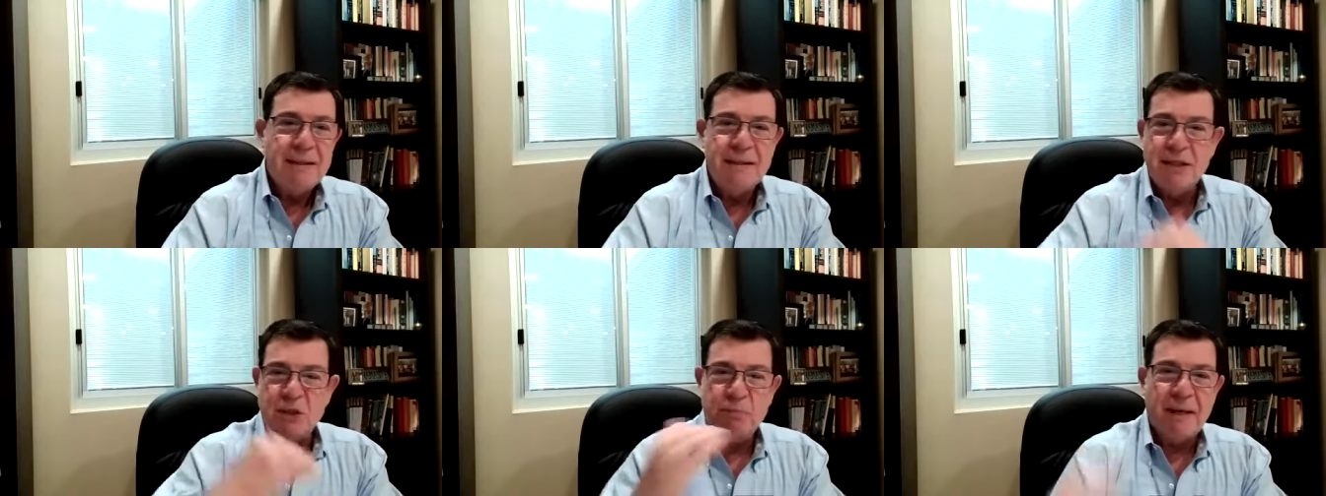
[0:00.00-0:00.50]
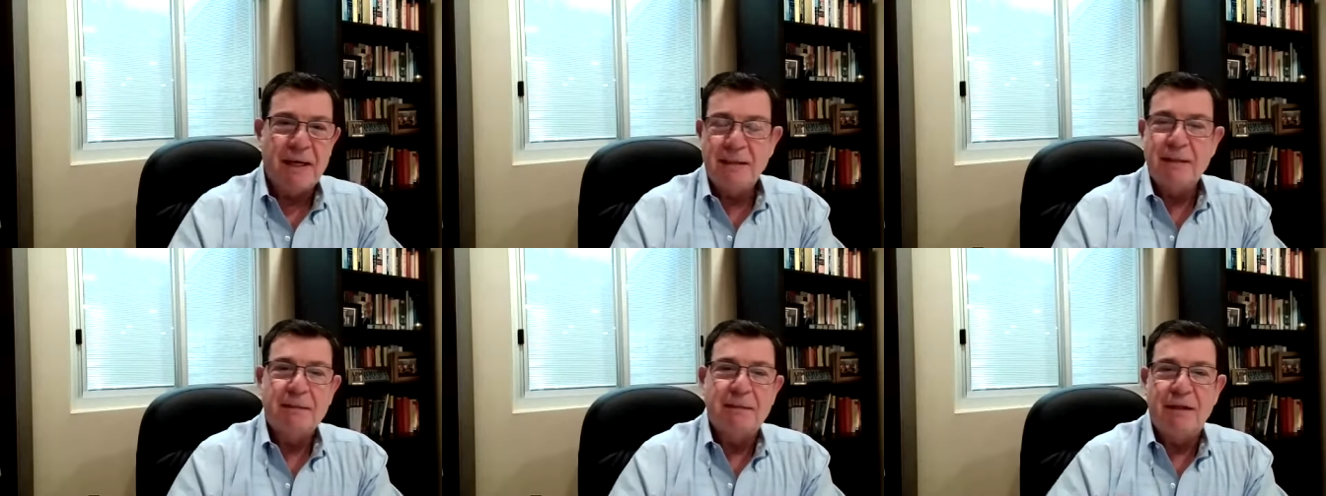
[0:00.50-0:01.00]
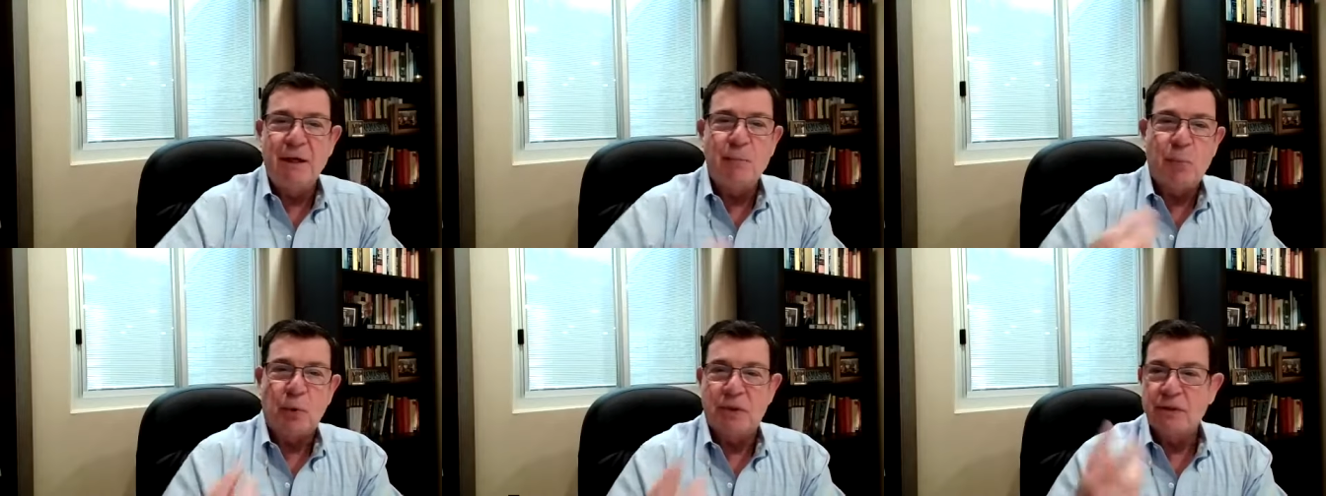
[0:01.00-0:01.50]
despite the
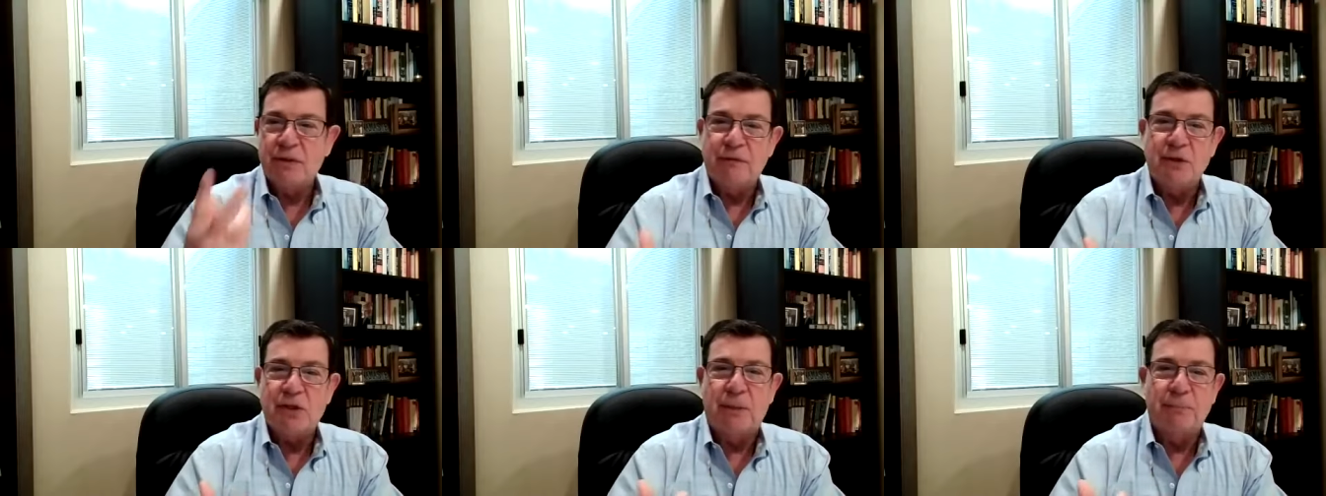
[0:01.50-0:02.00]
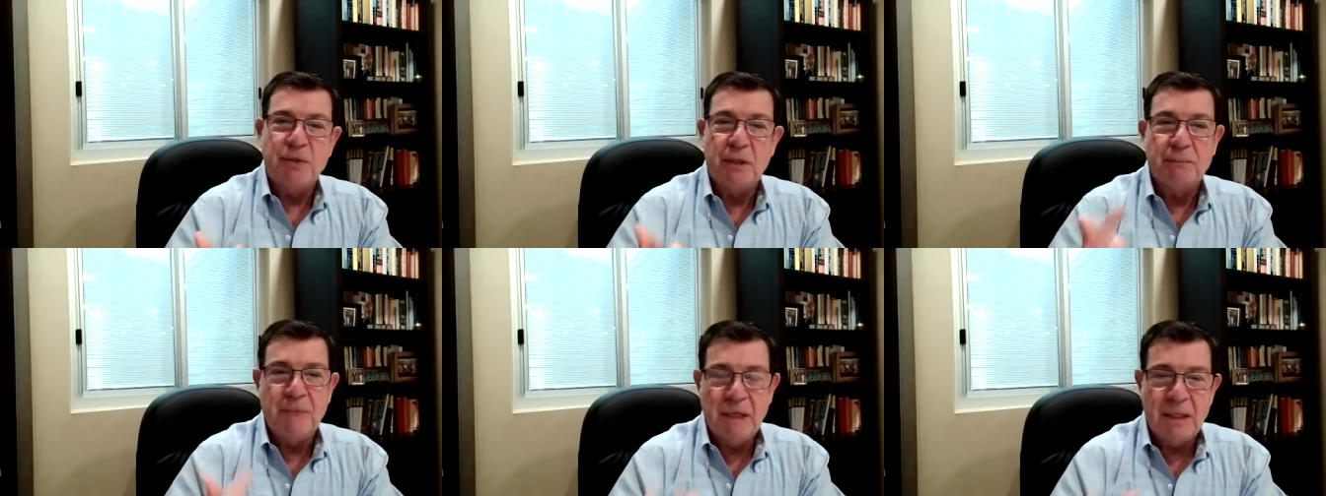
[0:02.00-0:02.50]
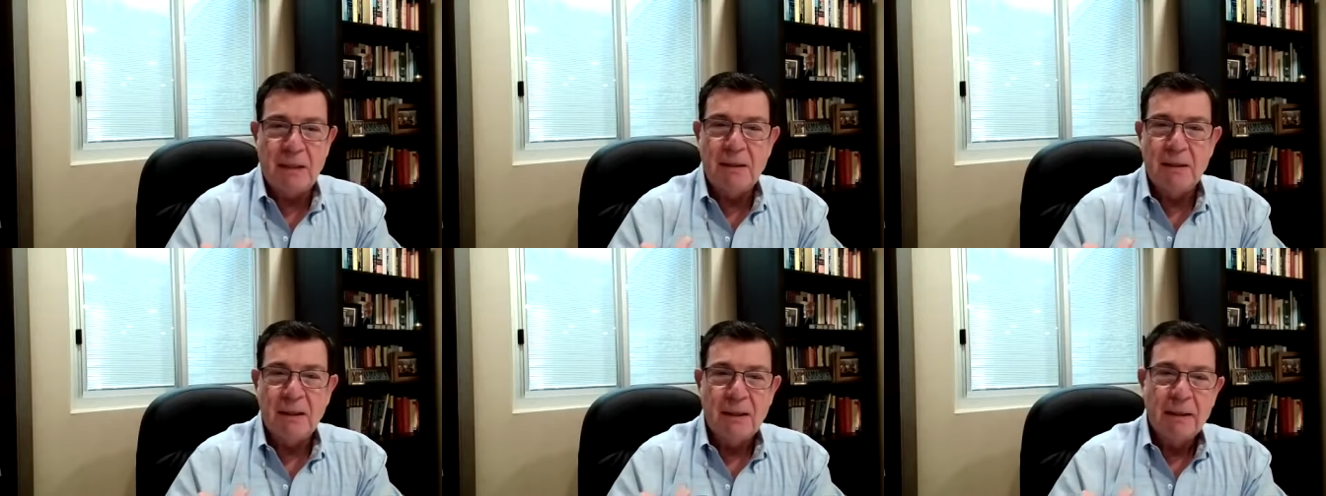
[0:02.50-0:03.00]
importance of the subject, meaning
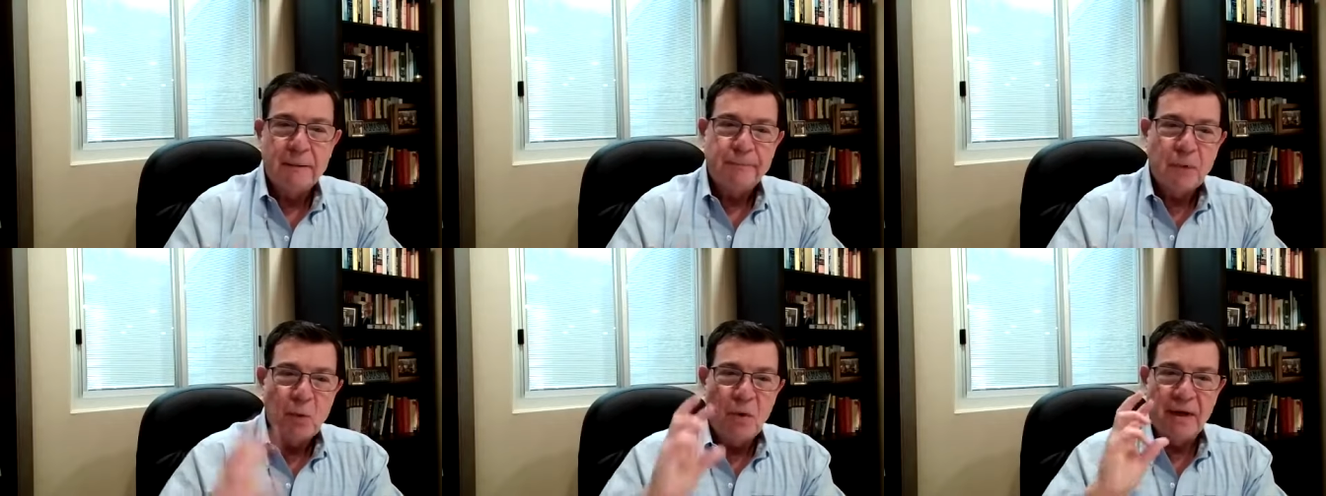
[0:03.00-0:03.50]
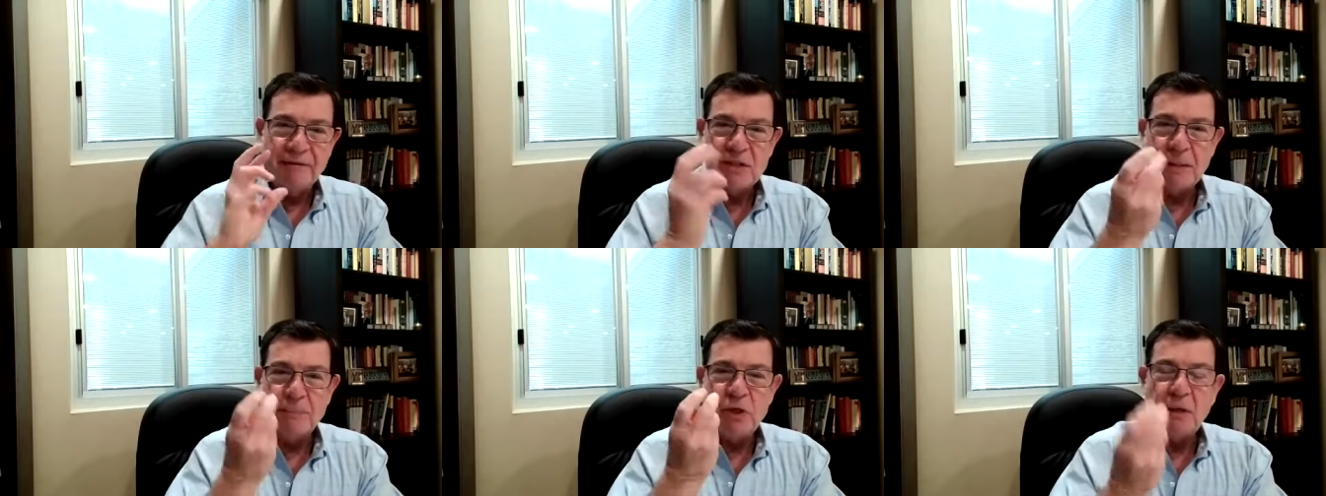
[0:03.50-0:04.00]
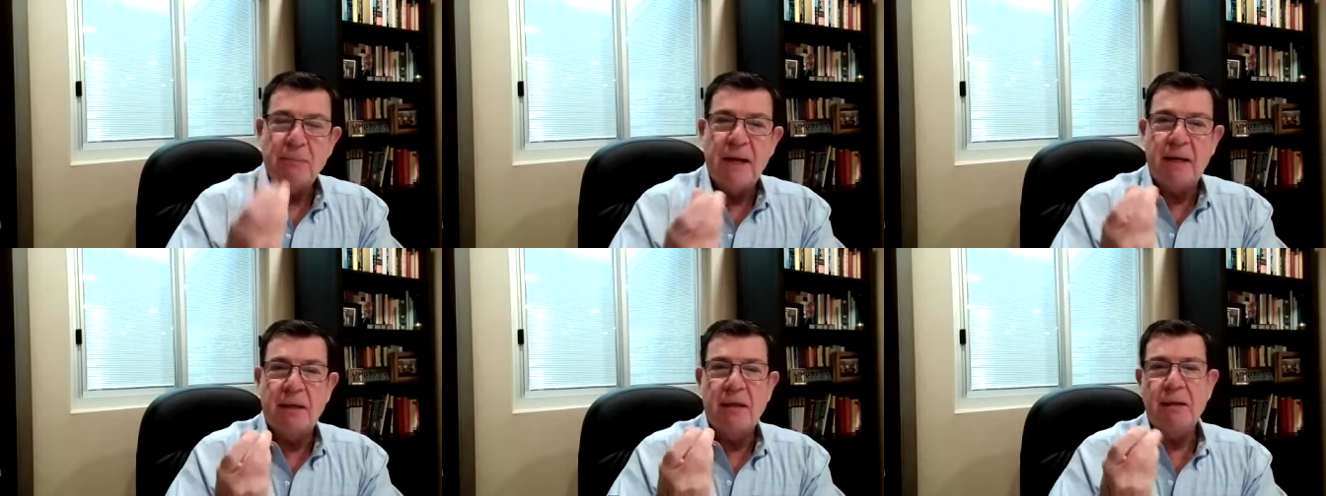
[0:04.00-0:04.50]
we have a subject
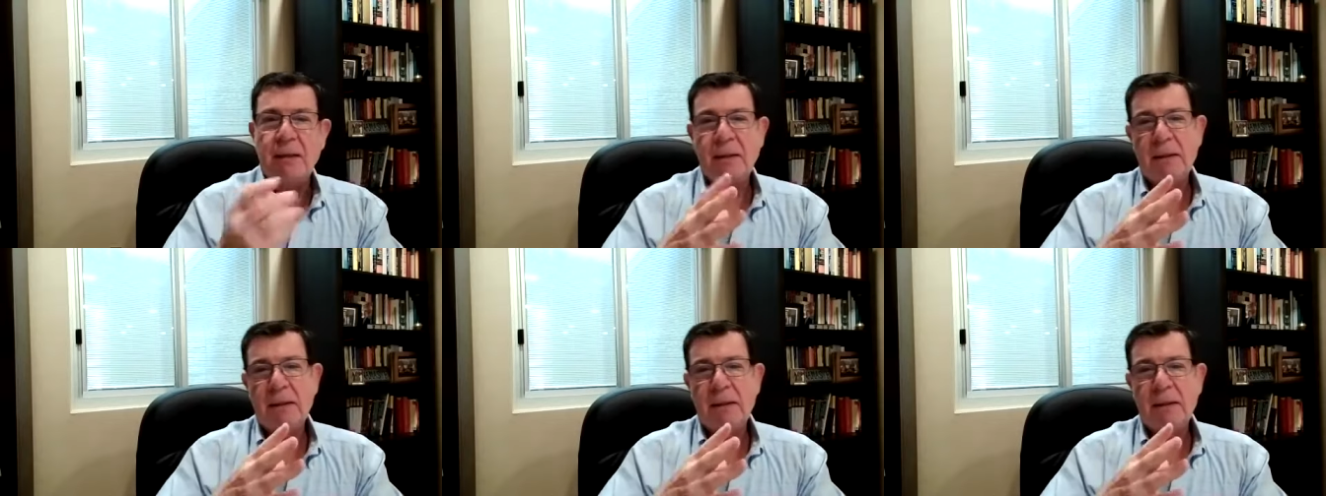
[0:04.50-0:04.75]
matter,